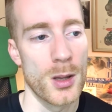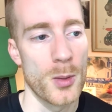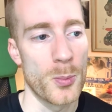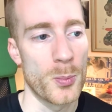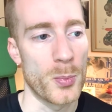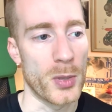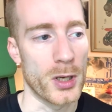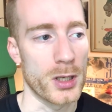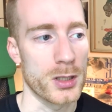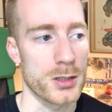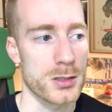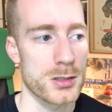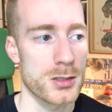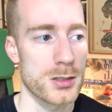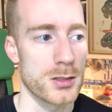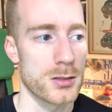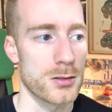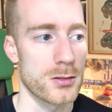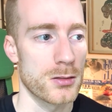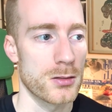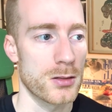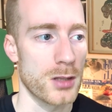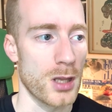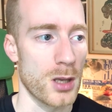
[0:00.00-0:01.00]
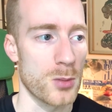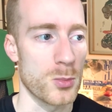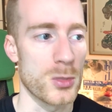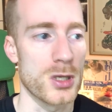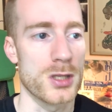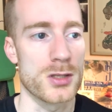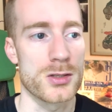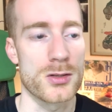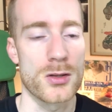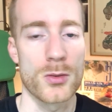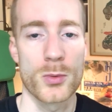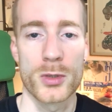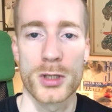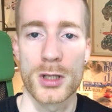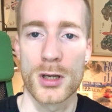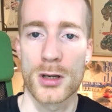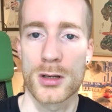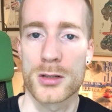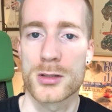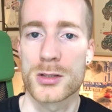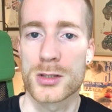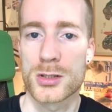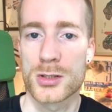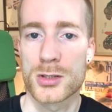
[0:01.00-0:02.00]
but that means that when the
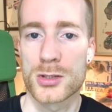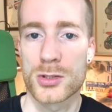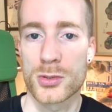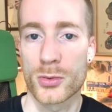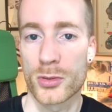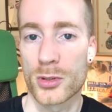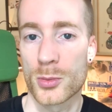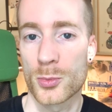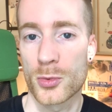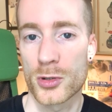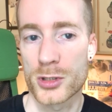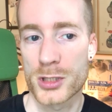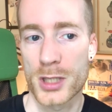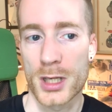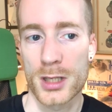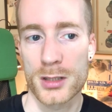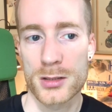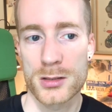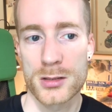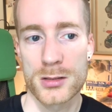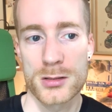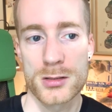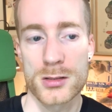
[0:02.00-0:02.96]
artists join the project